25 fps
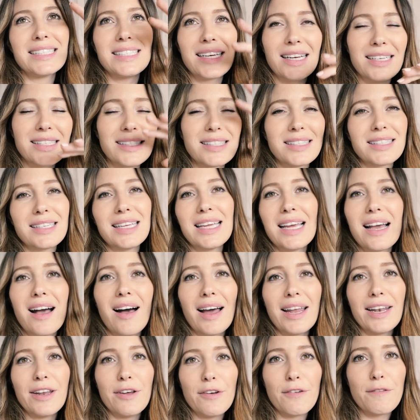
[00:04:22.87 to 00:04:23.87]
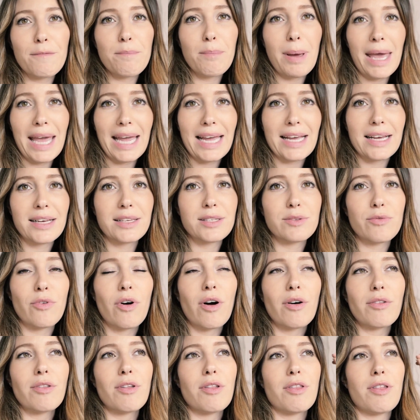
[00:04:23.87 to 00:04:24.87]
dusty kind of pinks,
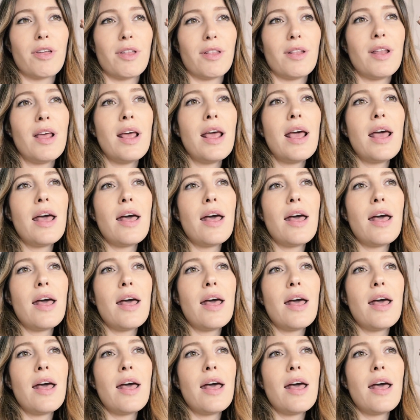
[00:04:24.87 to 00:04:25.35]
rather than